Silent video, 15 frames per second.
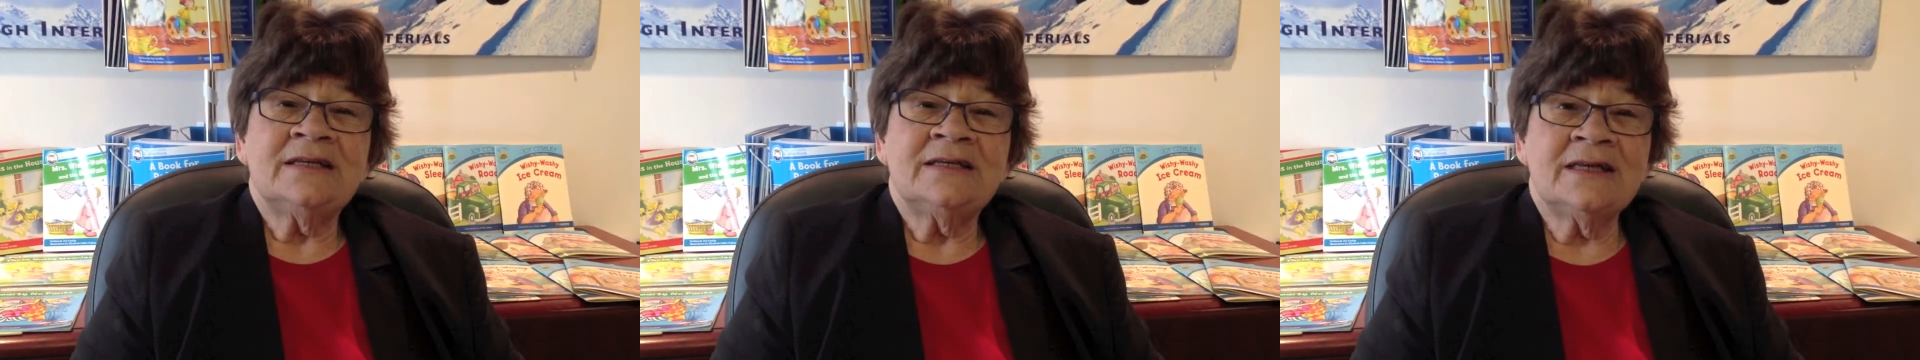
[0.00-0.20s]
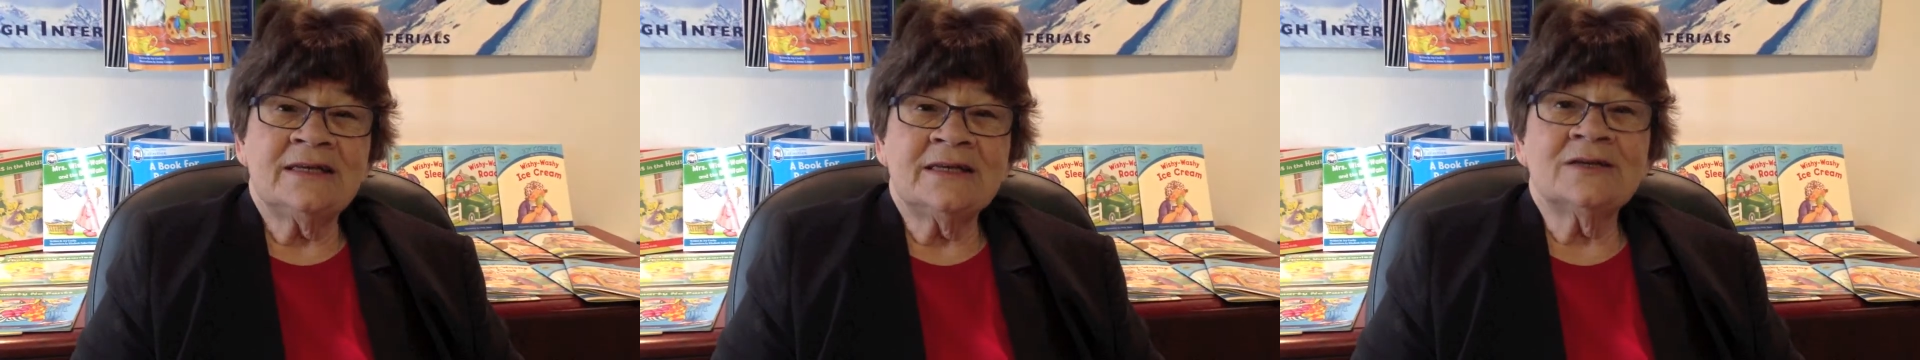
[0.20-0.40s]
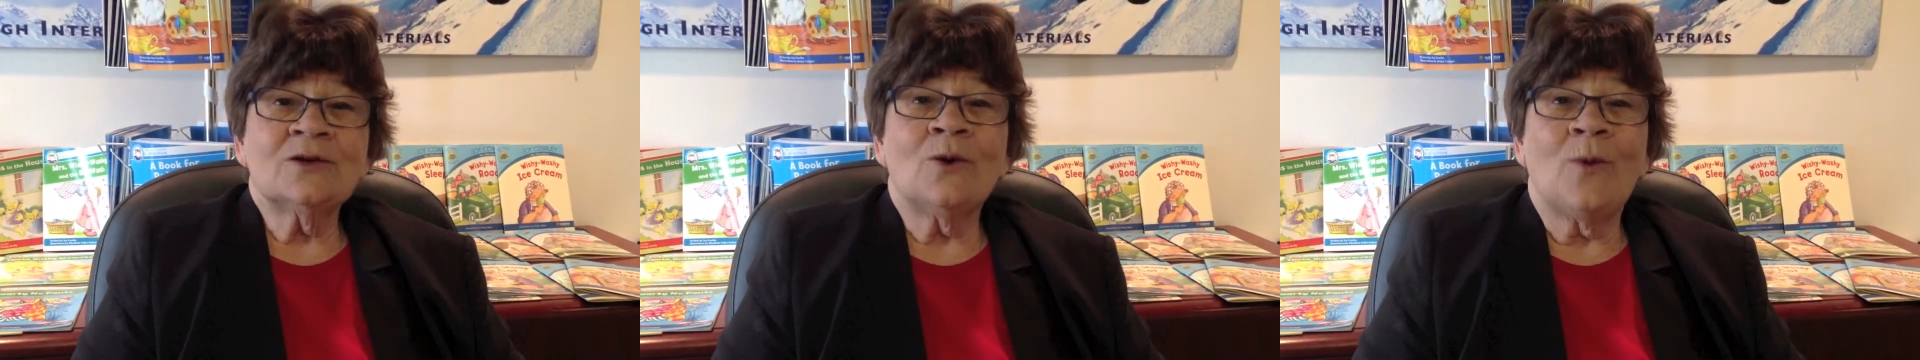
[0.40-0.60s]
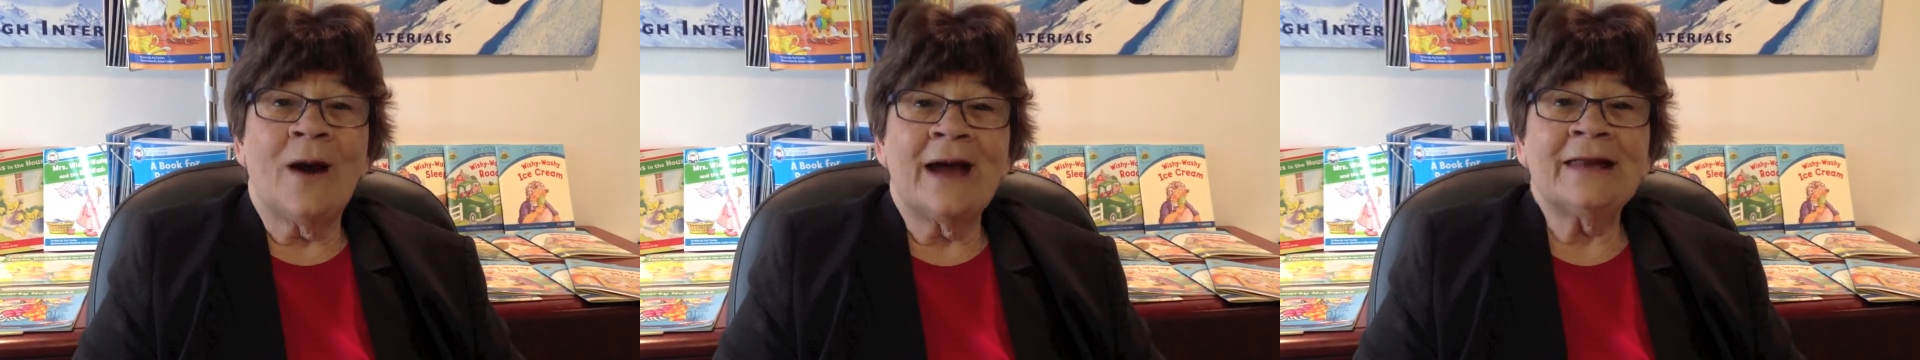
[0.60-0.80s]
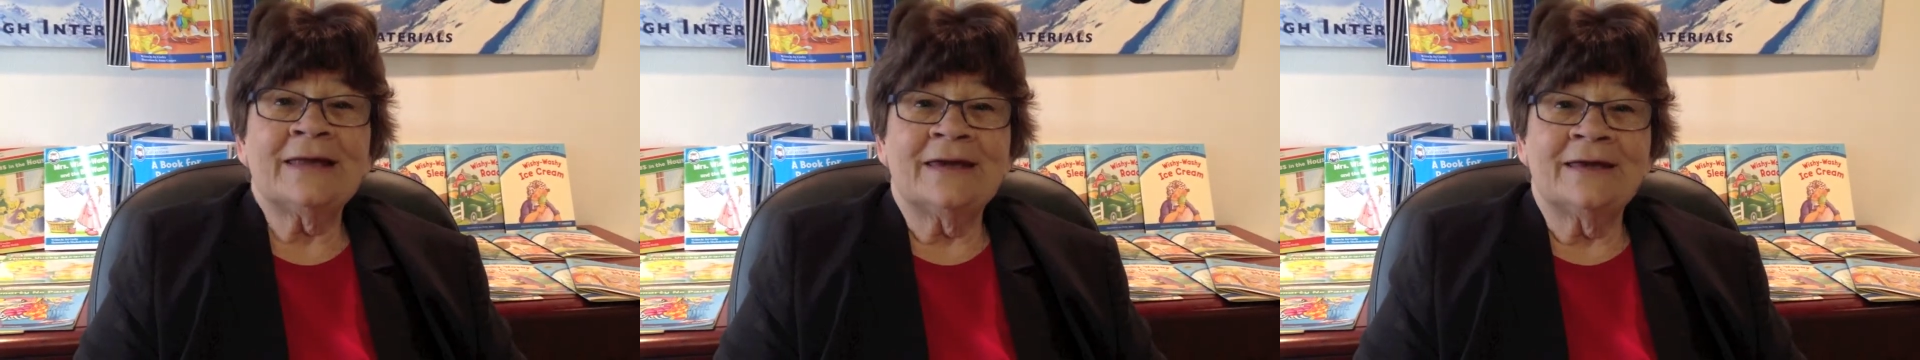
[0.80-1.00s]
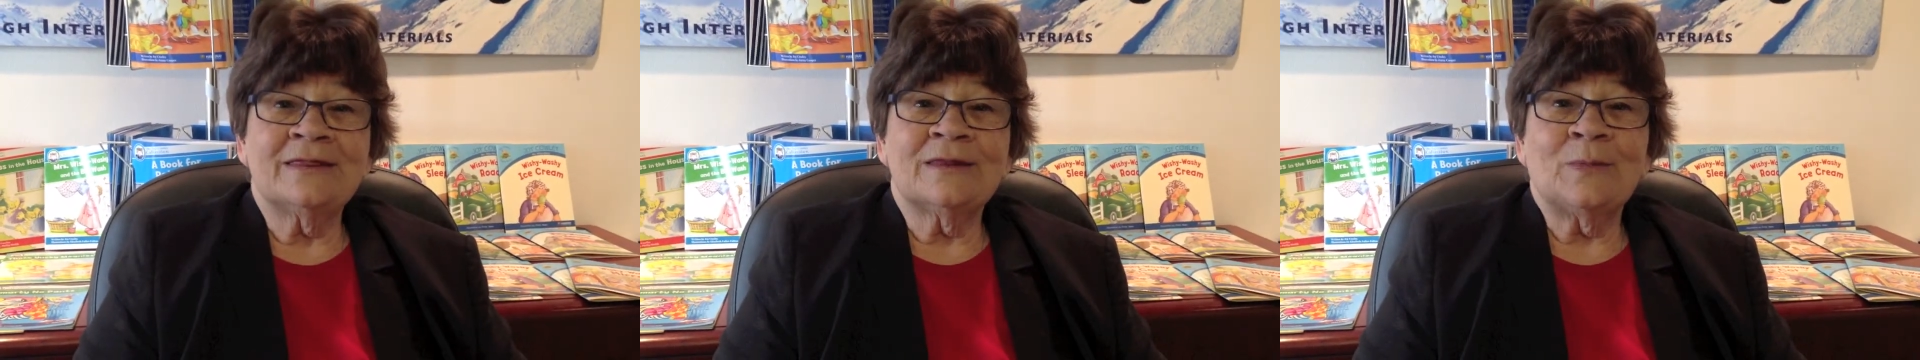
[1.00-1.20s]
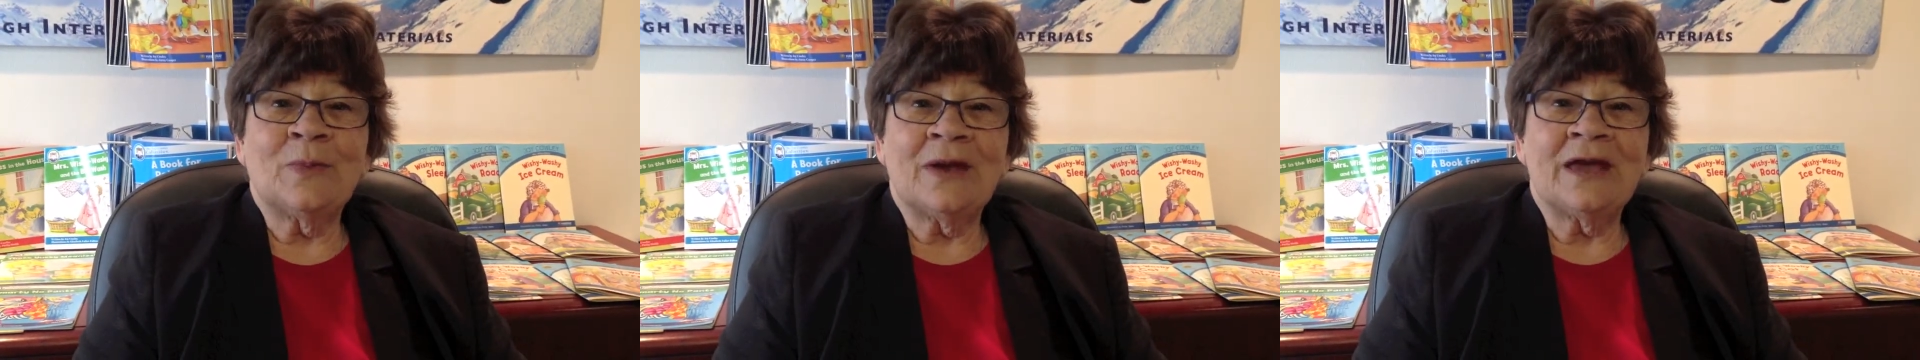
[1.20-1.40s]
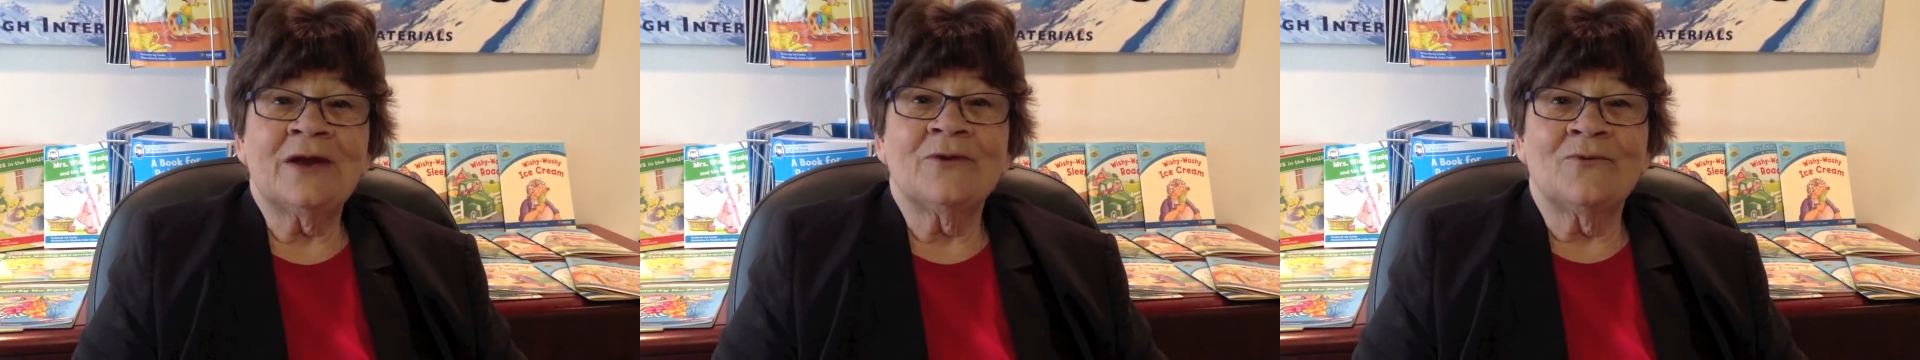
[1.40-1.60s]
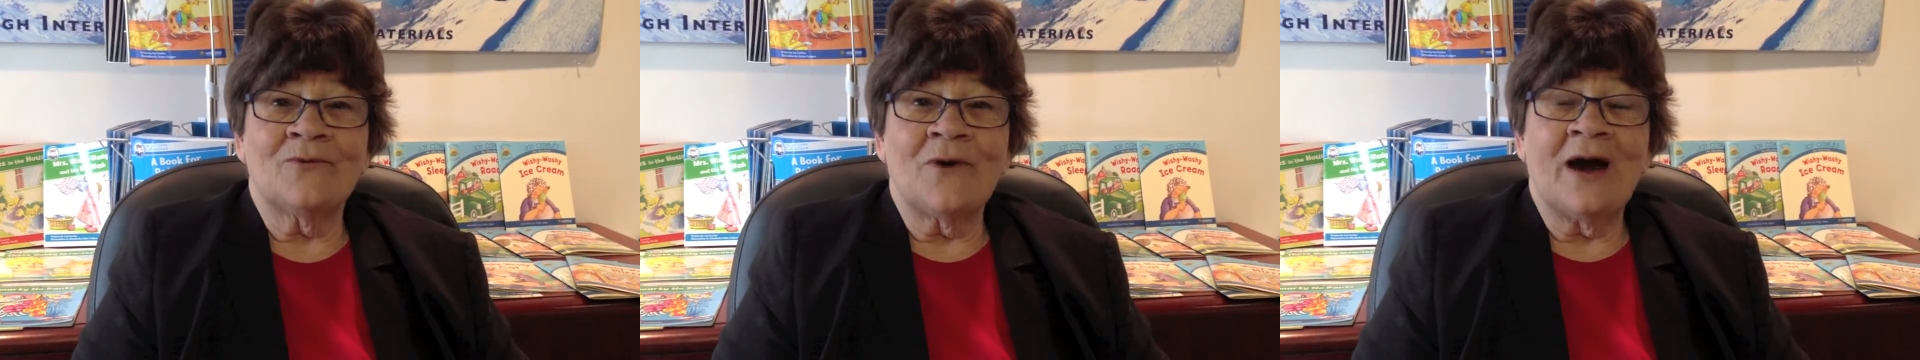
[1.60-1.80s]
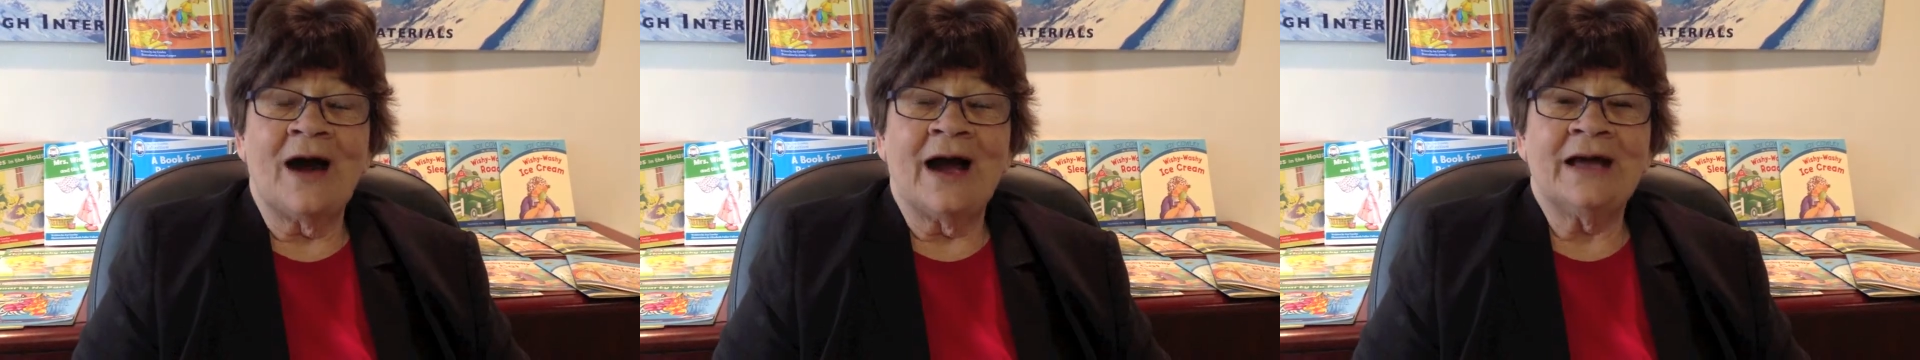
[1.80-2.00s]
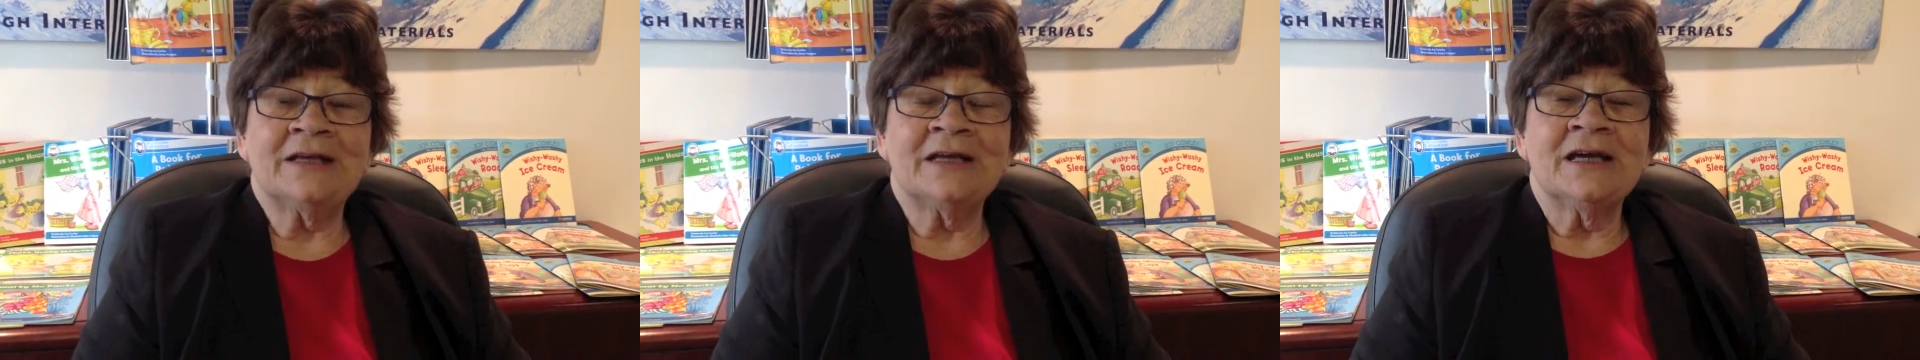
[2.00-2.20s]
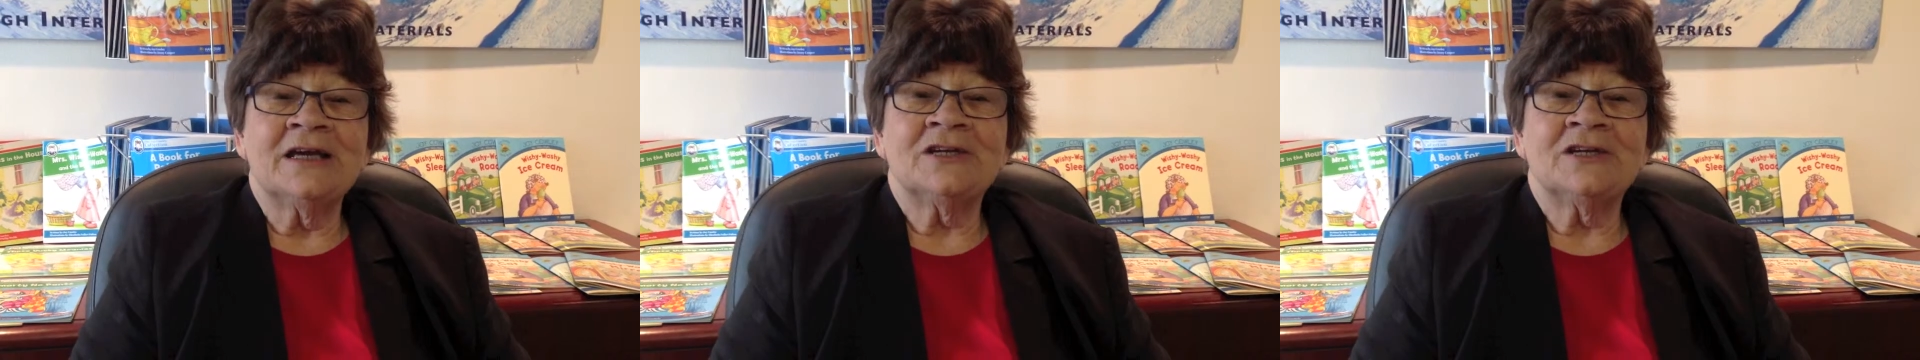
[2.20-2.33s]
didn't quite get the pig right.